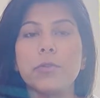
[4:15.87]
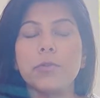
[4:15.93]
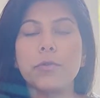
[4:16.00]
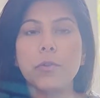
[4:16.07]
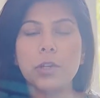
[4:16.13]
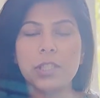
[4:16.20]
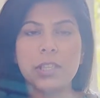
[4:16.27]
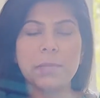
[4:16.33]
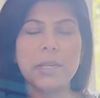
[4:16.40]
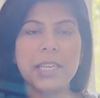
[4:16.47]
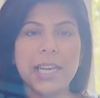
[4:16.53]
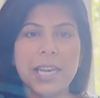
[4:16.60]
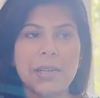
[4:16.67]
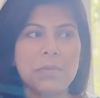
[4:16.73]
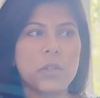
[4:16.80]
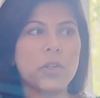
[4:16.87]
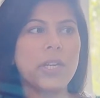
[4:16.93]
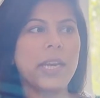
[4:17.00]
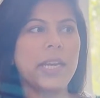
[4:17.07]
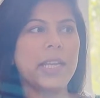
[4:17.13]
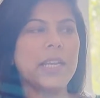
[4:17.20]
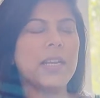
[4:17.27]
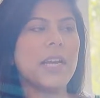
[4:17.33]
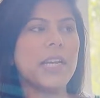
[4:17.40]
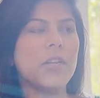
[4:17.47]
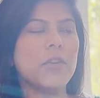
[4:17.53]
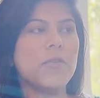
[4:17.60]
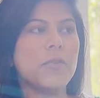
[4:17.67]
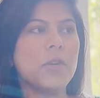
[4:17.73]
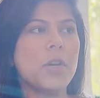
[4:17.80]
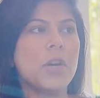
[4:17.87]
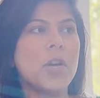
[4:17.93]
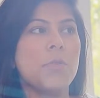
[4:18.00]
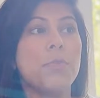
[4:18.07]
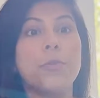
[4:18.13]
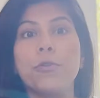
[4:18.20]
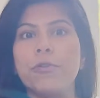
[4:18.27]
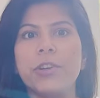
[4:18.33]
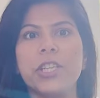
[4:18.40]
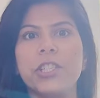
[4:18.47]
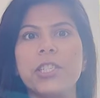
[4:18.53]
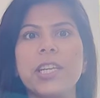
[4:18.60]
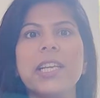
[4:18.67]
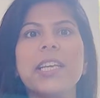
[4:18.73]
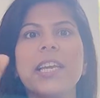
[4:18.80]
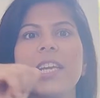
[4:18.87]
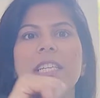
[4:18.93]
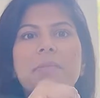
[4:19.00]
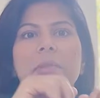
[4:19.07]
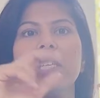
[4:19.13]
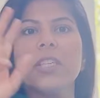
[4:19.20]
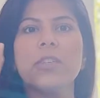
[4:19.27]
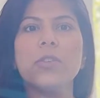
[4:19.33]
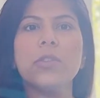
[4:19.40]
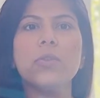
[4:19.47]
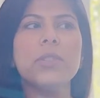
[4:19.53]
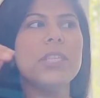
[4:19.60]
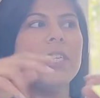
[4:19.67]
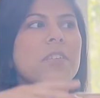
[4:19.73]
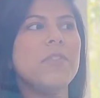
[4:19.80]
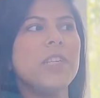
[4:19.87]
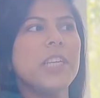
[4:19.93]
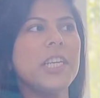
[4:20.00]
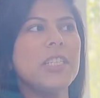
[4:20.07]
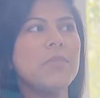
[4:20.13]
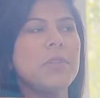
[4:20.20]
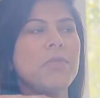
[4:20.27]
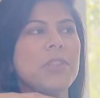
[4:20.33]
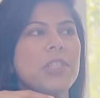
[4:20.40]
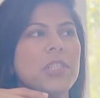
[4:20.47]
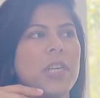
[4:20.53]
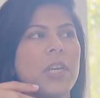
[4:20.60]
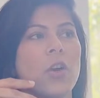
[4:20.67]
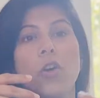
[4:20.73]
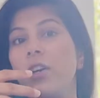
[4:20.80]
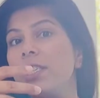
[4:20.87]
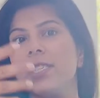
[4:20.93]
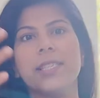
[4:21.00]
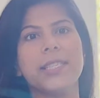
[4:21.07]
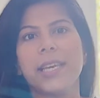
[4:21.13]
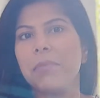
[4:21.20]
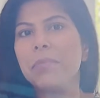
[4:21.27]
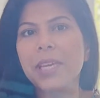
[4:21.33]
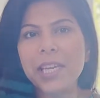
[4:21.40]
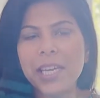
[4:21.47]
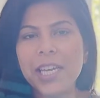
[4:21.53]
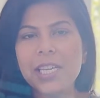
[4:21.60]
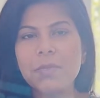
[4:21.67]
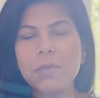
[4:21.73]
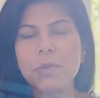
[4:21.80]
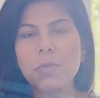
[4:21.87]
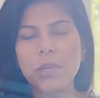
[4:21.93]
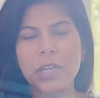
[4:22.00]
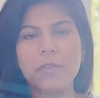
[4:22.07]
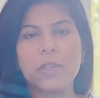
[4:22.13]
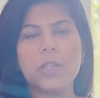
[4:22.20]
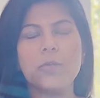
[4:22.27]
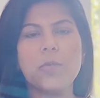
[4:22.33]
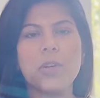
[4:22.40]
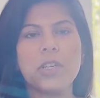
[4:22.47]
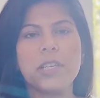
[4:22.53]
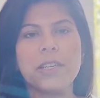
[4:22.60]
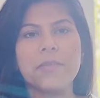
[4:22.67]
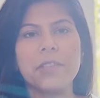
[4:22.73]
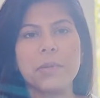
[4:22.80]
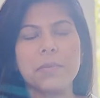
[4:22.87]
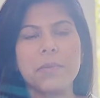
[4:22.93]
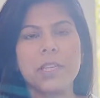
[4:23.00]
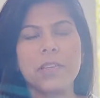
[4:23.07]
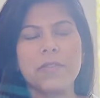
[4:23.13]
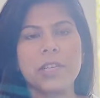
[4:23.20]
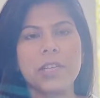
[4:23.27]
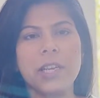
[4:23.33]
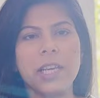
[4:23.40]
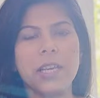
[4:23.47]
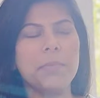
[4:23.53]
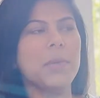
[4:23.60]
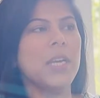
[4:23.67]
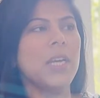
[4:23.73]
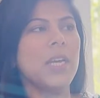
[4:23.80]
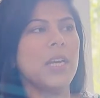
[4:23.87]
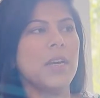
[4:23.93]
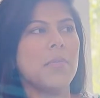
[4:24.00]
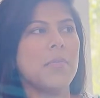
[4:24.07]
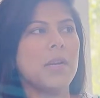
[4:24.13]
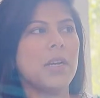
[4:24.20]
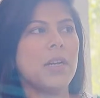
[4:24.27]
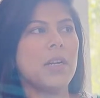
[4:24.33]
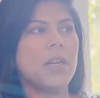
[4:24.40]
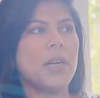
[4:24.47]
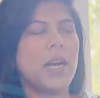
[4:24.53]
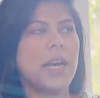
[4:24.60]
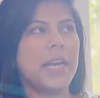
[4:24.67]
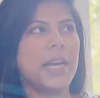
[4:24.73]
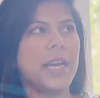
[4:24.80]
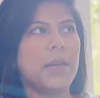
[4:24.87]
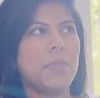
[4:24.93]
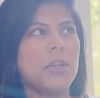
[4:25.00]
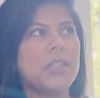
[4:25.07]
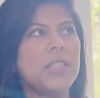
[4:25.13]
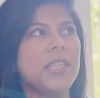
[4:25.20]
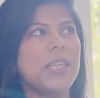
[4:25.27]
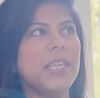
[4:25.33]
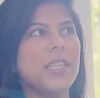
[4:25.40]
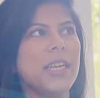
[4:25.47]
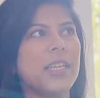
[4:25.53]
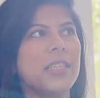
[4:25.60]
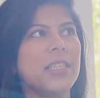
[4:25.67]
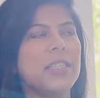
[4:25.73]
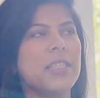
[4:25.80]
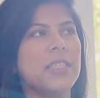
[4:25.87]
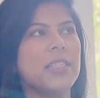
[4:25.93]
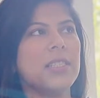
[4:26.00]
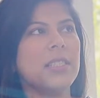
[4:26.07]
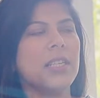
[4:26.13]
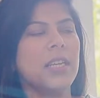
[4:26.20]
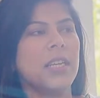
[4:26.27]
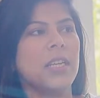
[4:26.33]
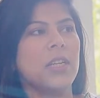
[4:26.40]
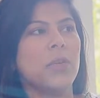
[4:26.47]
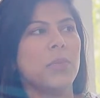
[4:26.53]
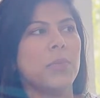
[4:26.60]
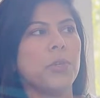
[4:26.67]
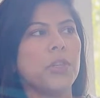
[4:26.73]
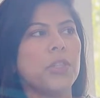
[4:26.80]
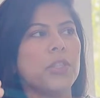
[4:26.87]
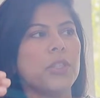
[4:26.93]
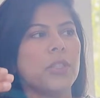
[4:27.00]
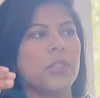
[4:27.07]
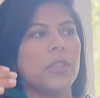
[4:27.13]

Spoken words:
for summer camps or any kind of professional engagement, those kind of engagement, which or STEM engagement, whatever you want to give it a name. I'm not saying that this is because